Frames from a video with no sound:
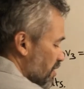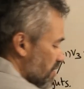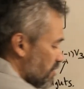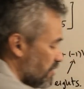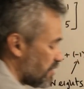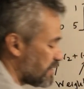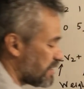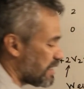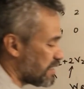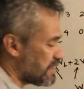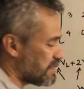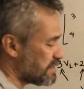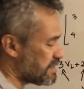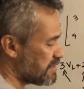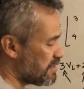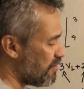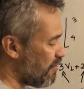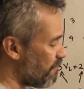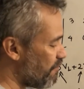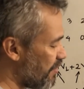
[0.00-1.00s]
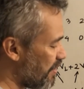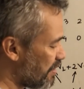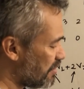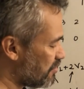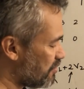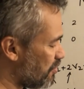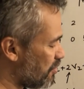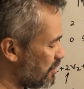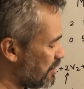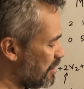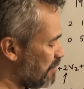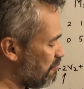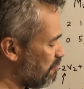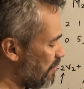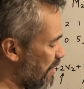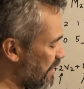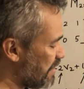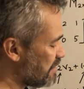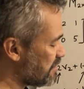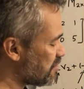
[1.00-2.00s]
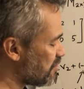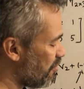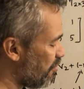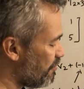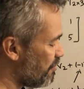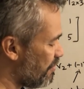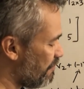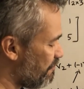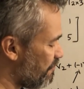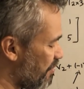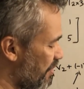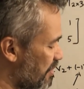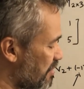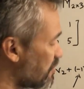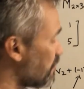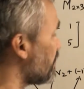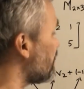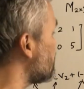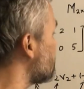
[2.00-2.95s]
Notice that this zero vector depends on the vector